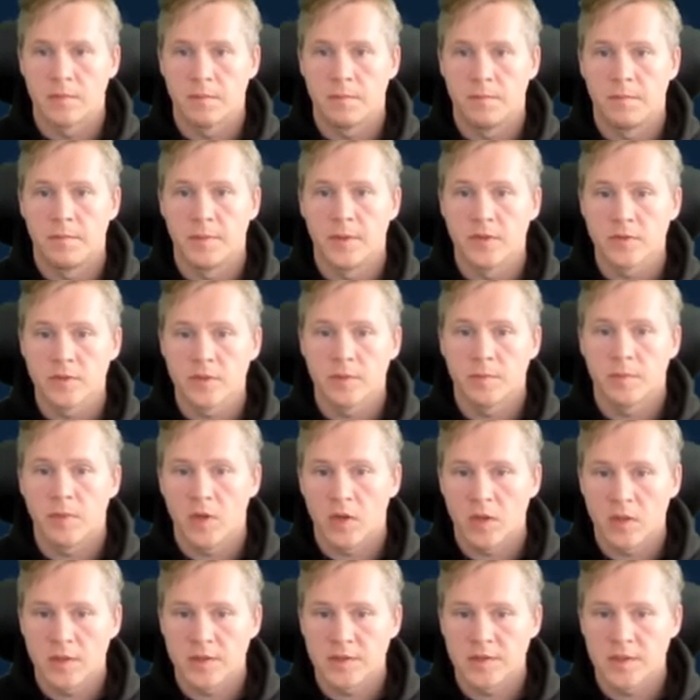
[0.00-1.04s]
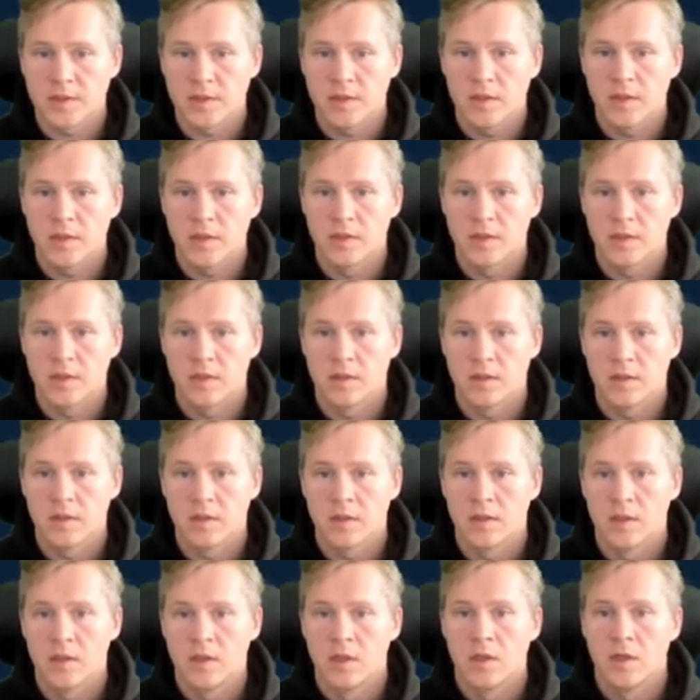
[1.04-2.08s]
built the policy,
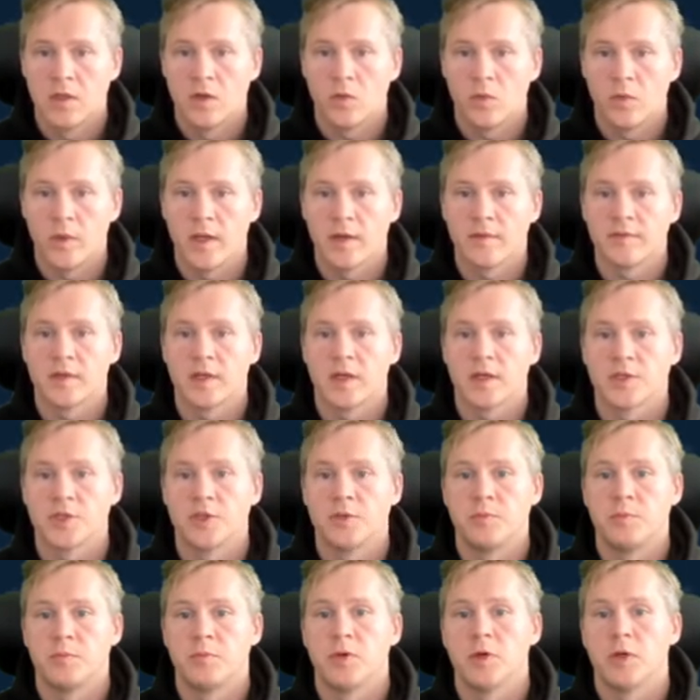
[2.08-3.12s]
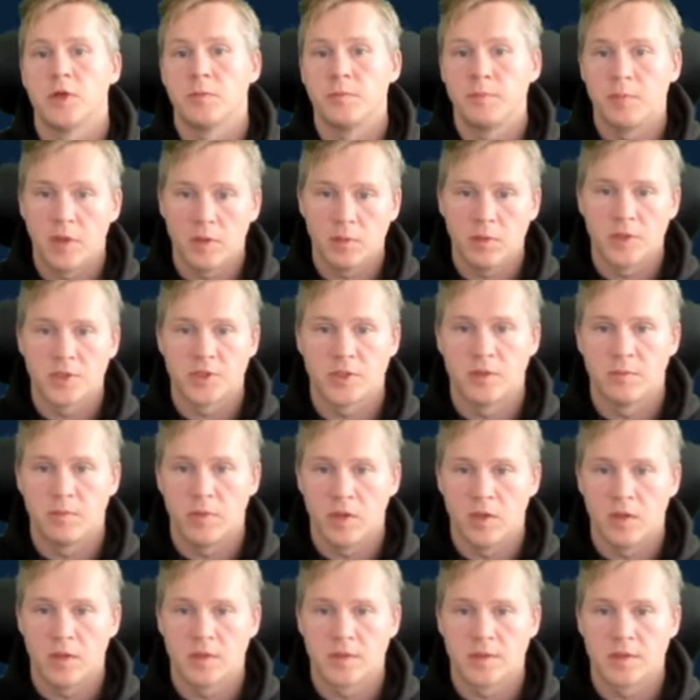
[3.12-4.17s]
we have to actually publish the
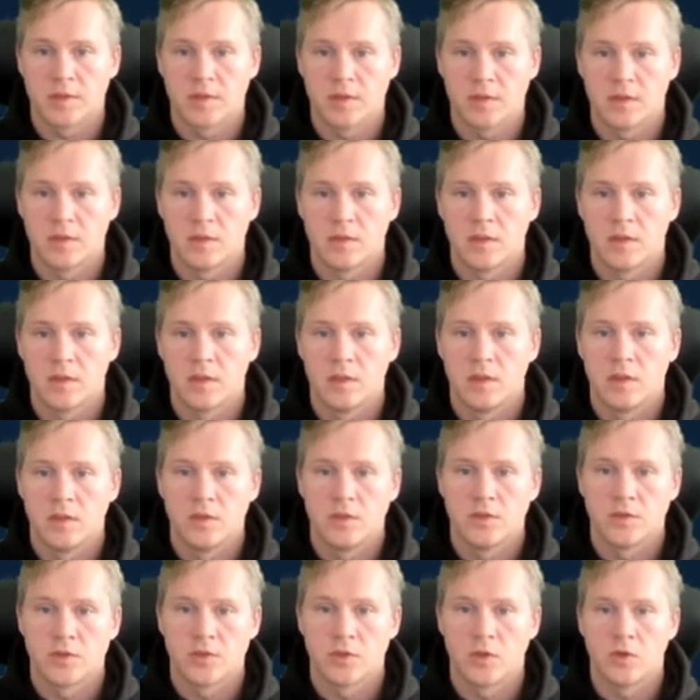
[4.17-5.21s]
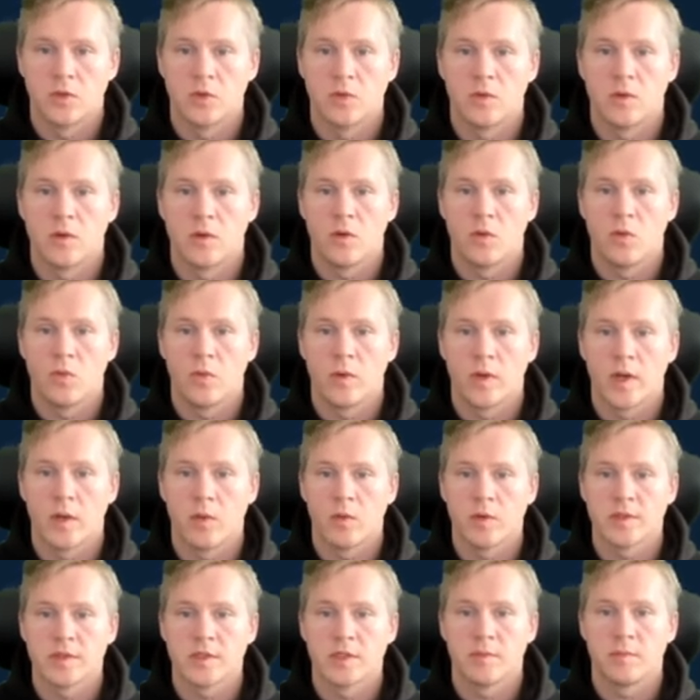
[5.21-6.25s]
policy. So when I
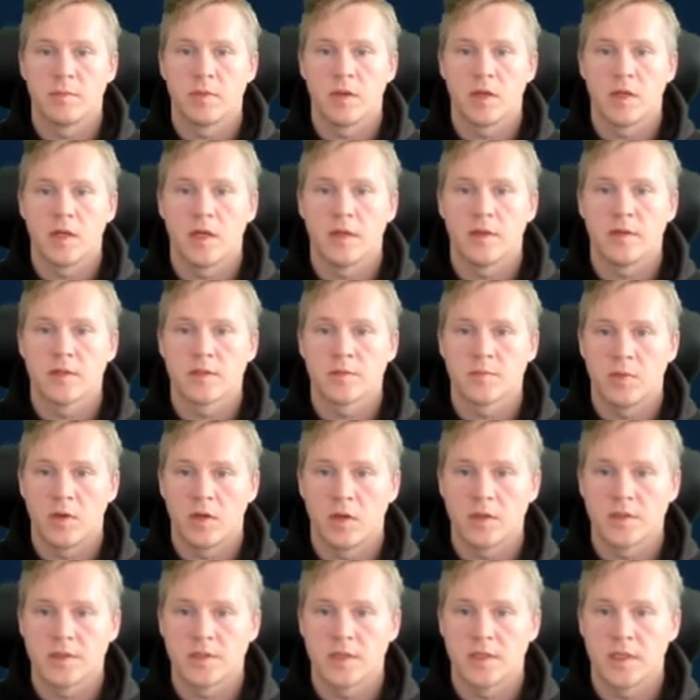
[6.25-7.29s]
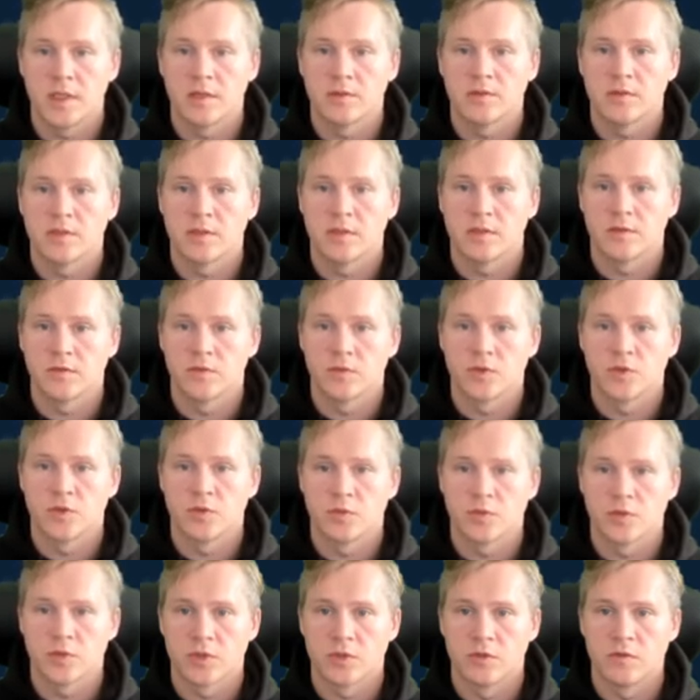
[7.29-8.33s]
want to apply this policy now to this virtual
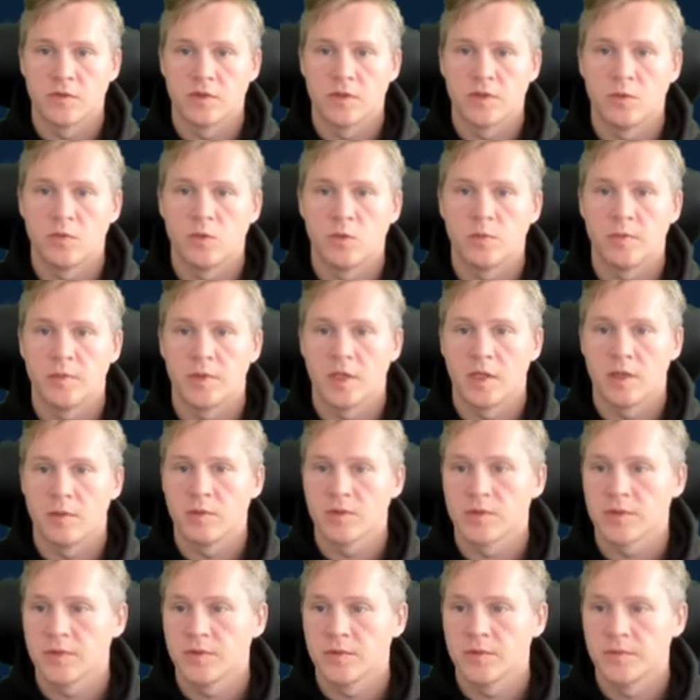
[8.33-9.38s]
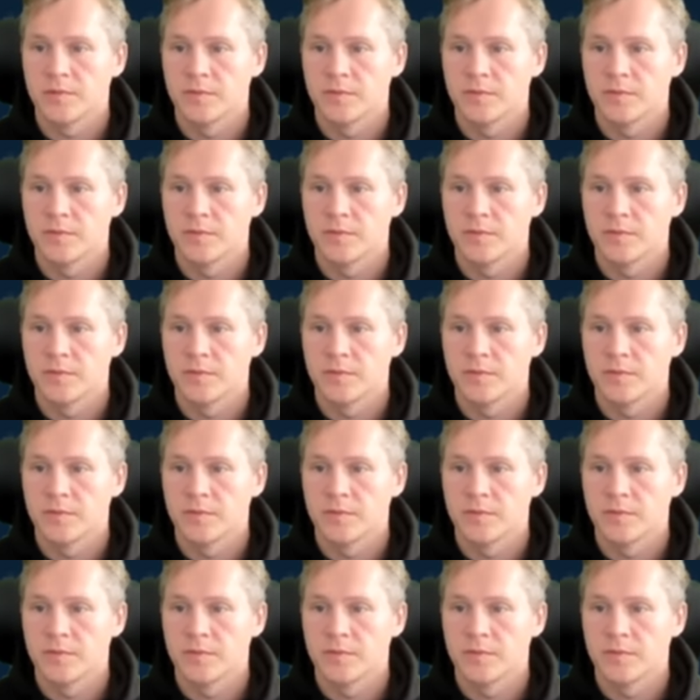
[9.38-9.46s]
server, you won't be able to,